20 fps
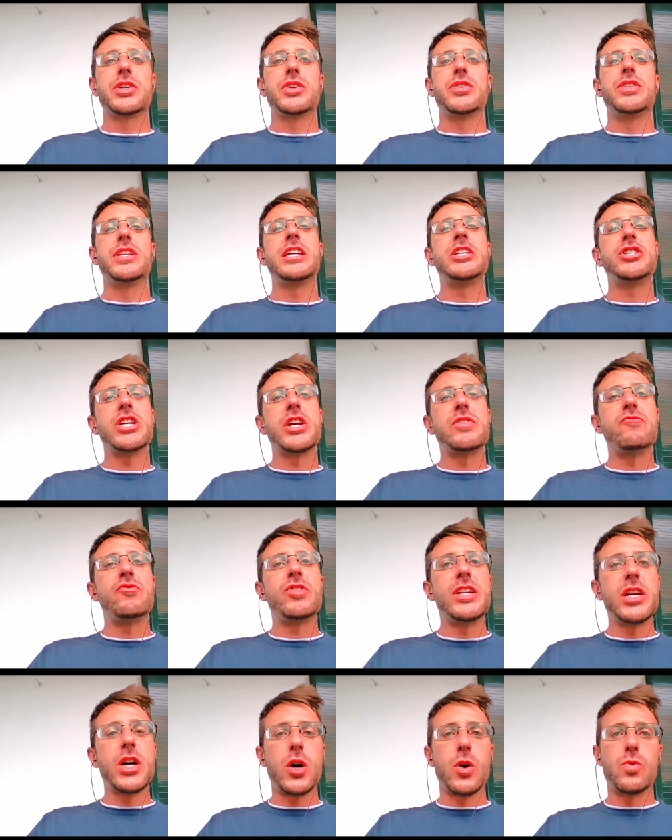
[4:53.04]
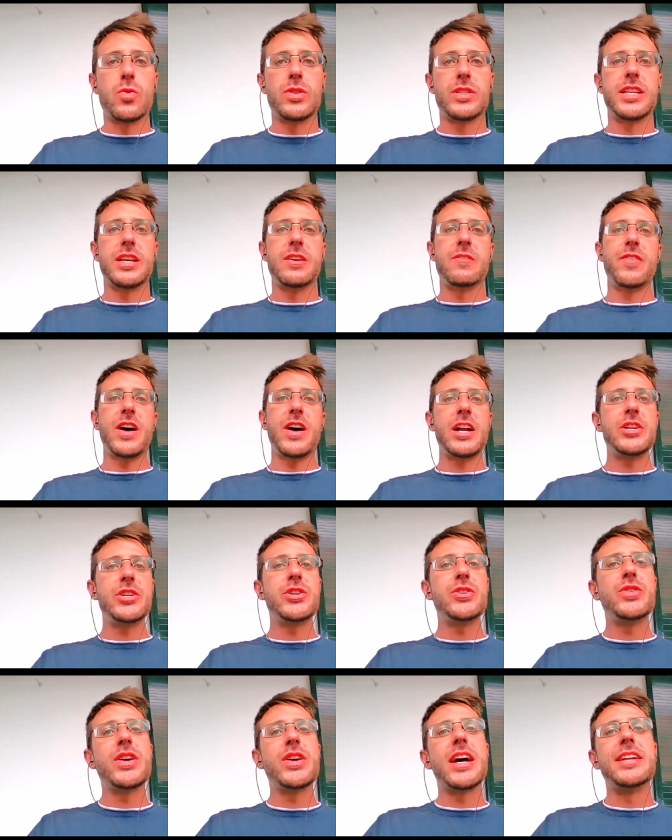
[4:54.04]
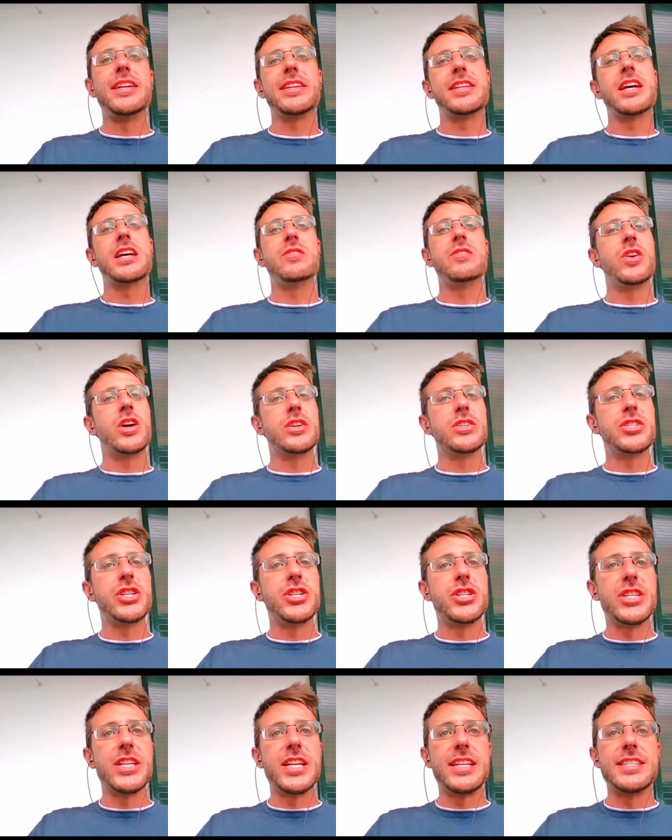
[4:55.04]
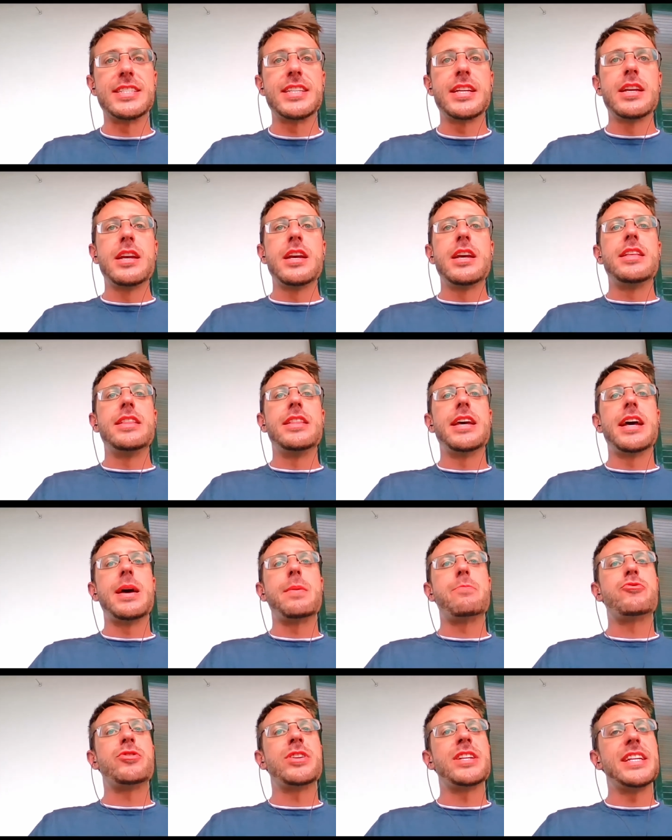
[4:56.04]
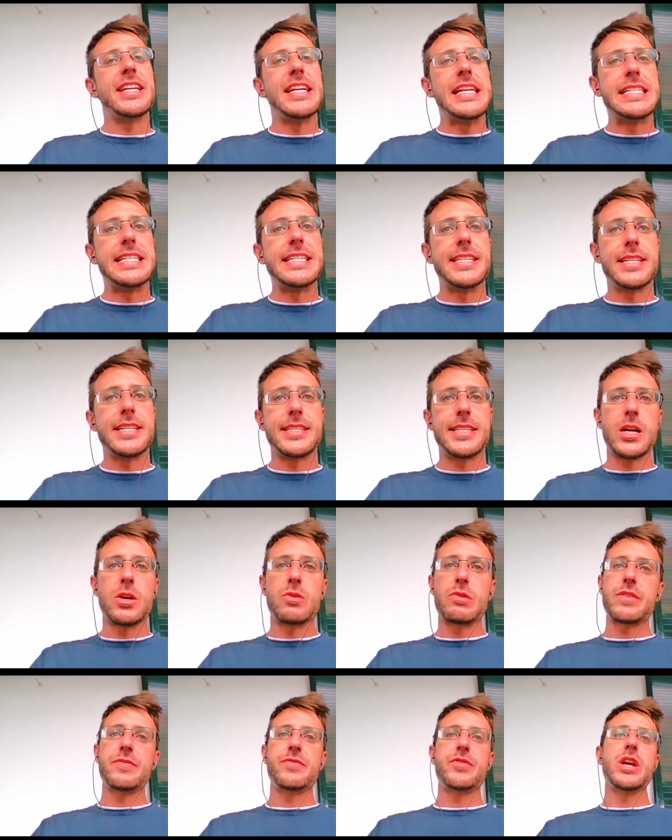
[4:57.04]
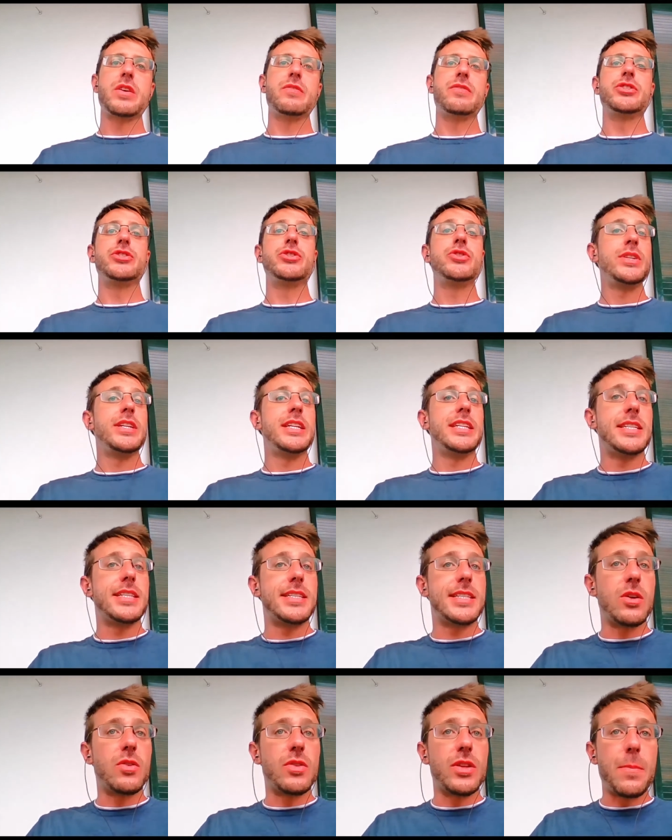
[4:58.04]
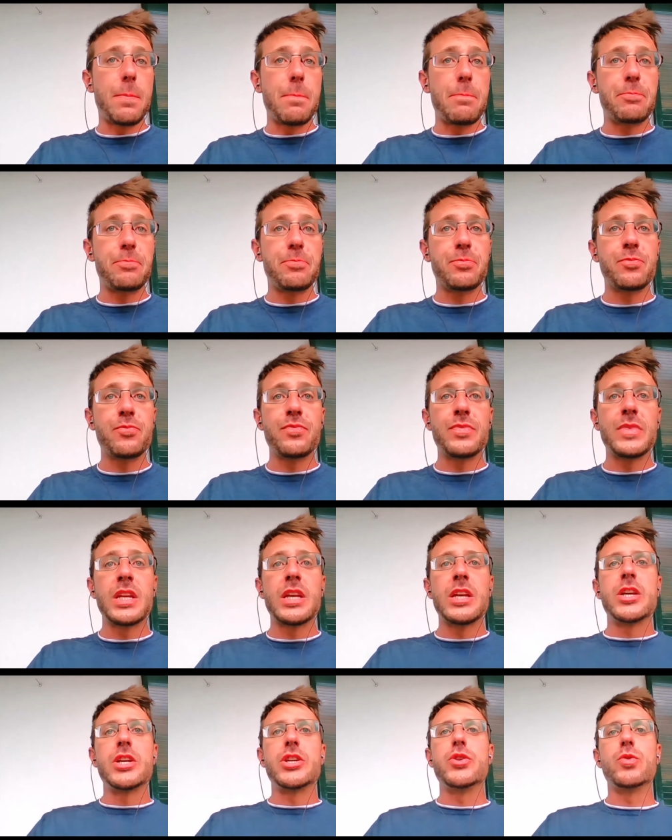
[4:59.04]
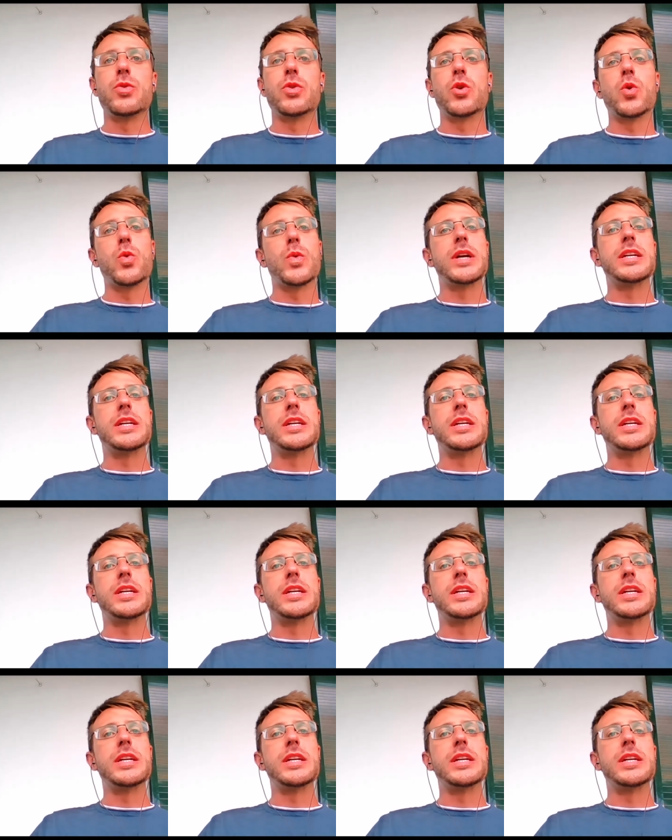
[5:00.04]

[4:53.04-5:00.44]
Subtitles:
So they generally hold their value. Another advantage is they're pretty easy to sell if you ever do need to sell them. you will